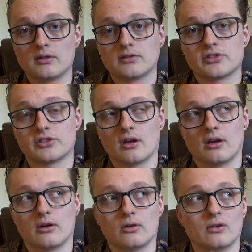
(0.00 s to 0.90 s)

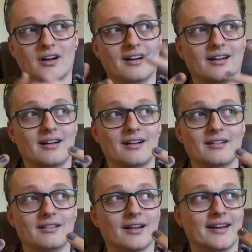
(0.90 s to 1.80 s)
So,
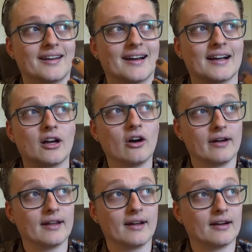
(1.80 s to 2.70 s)
like, I
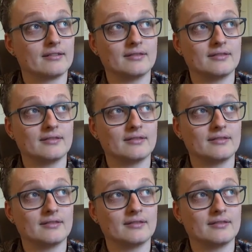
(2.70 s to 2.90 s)
got it,